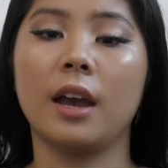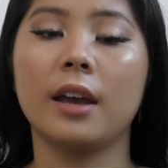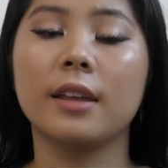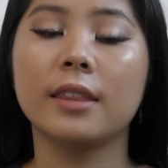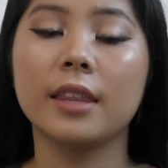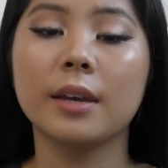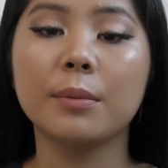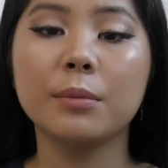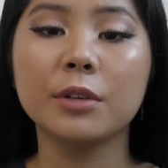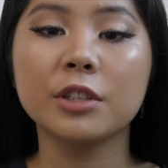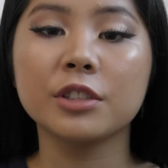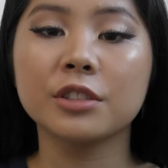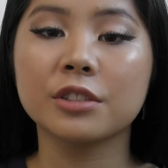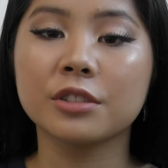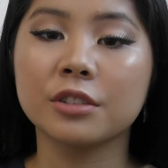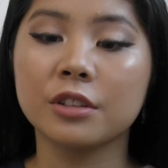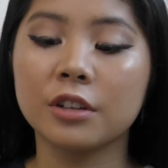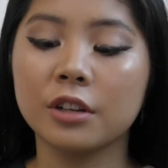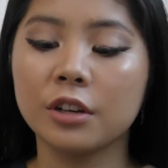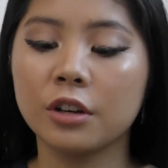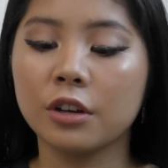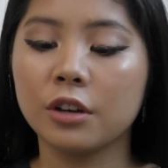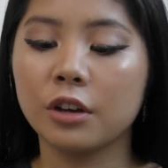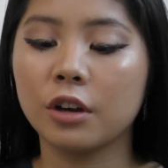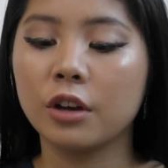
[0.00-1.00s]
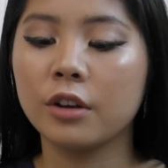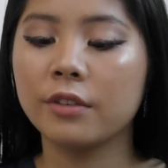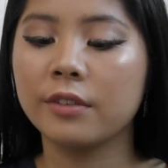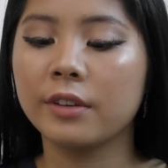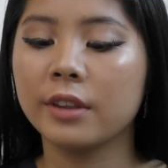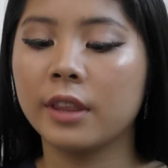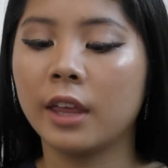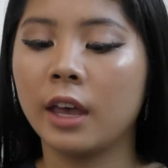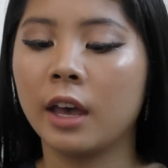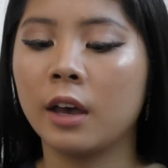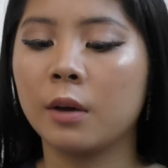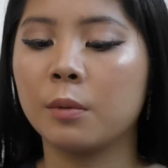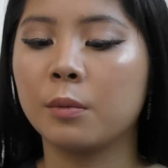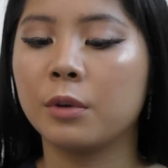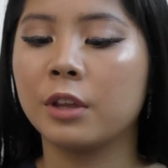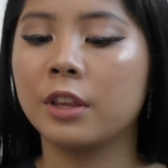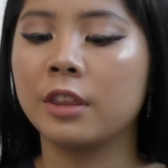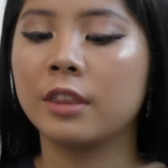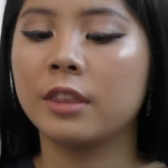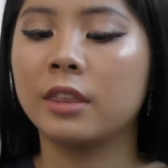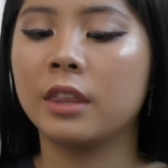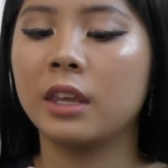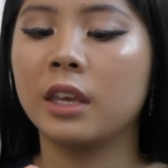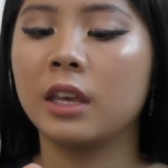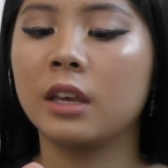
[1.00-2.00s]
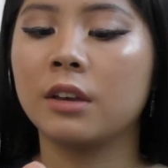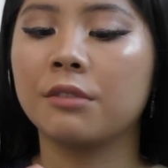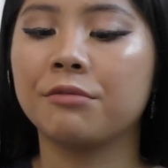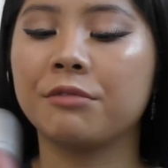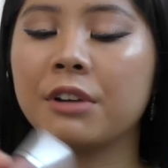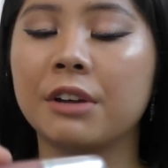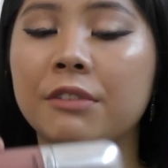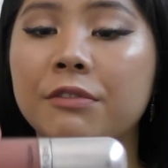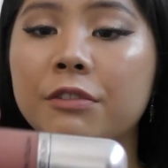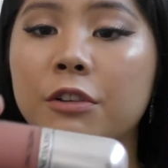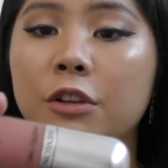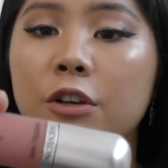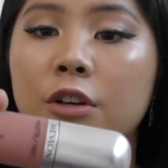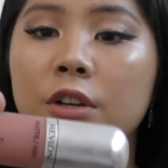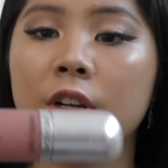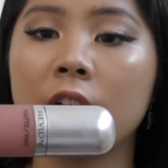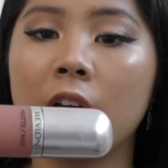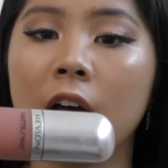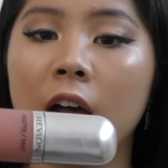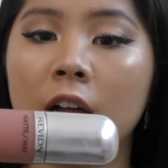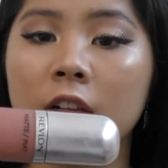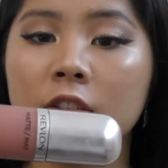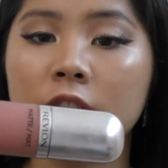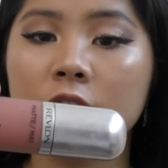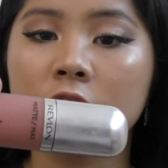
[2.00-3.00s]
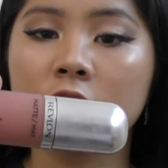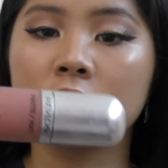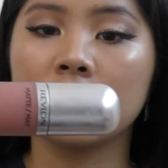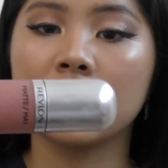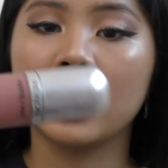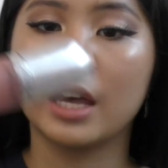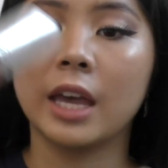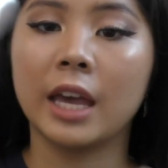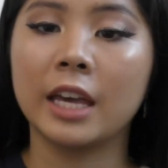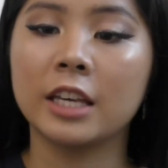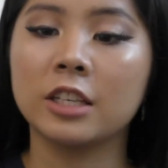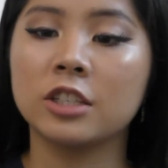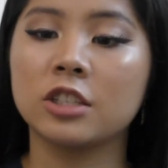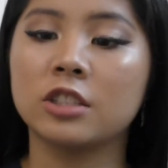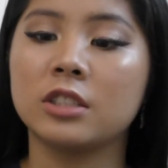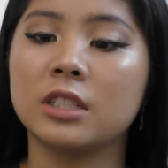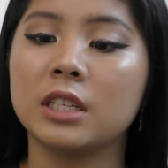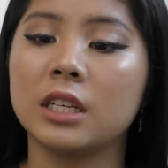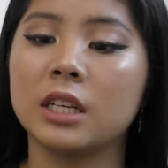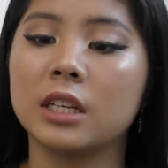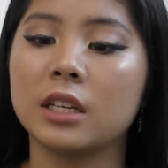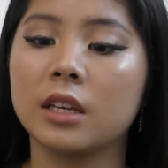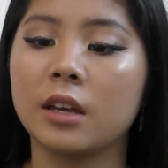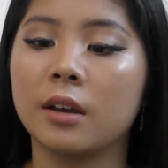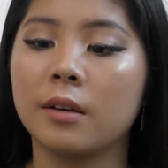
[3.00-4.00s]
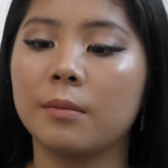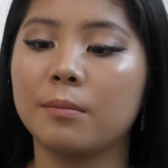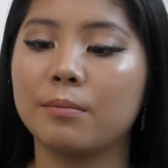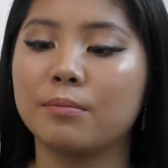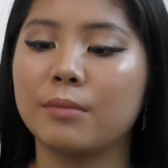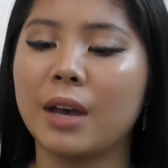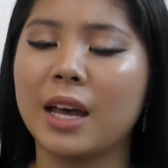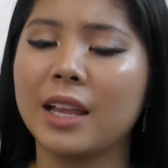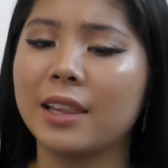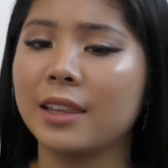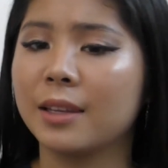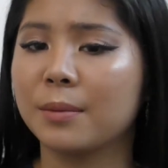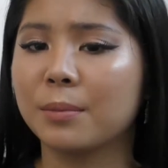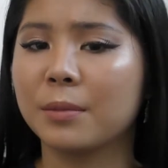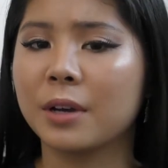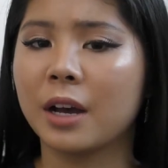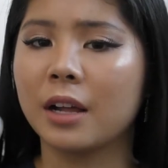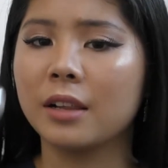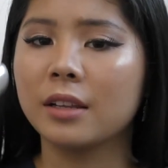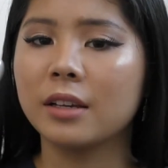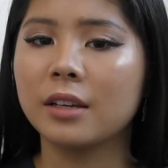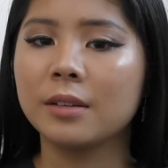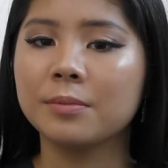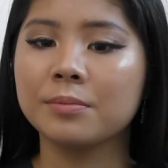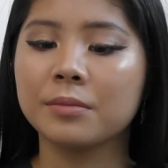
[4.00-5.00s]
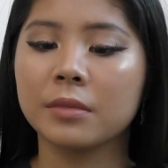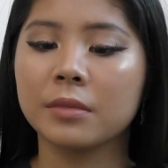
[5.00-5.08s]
And then we're just going to go over that with the Revlon Ultra HD Matte Lip Color.